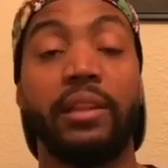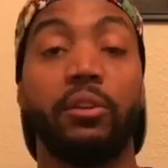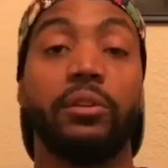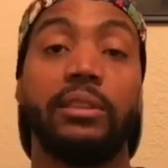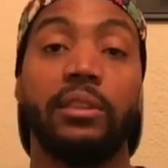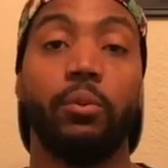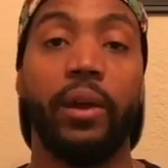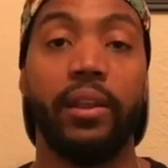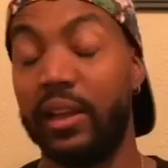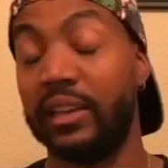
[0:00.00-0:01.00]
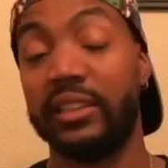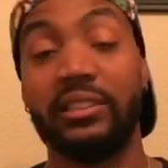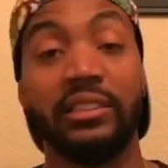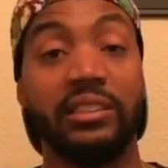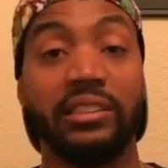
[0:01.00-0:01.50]
on the silhouette. I say this
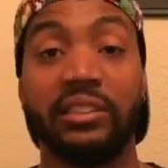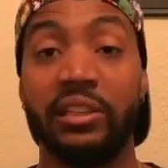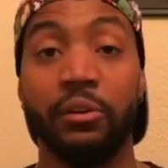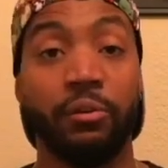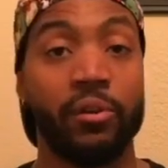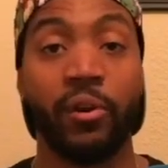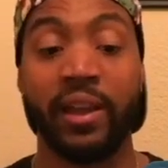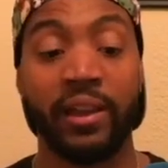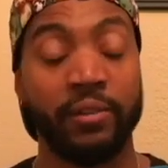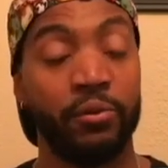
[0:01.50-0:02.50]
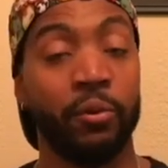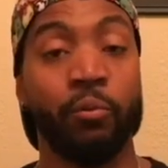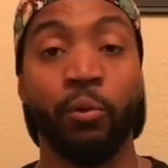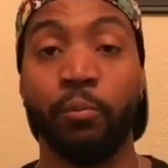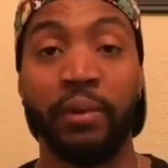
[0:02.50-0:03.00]
is still, go ahead if you're a
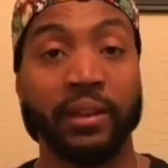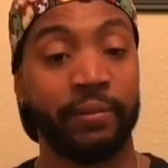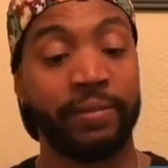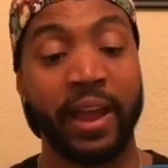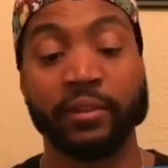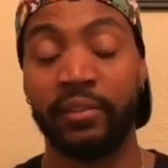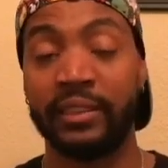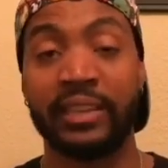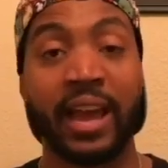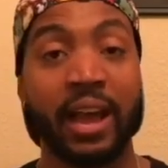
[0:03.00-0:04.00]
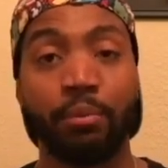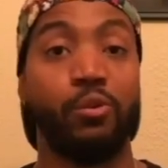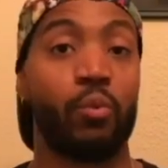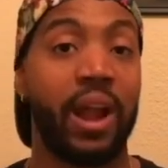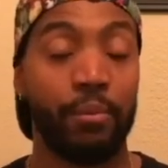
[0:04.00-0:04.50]
real big fan of that tab,
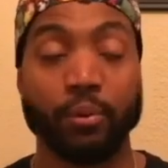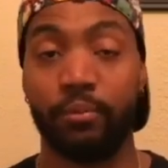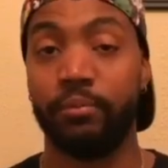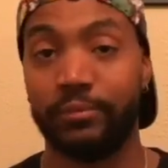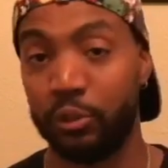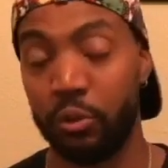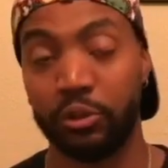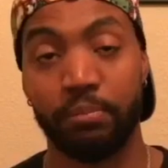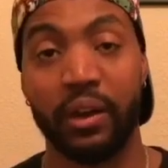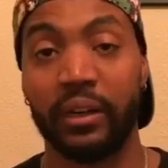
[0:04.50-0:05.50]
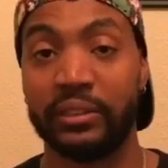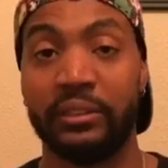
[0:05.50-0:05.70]
grab them, 200 bucks.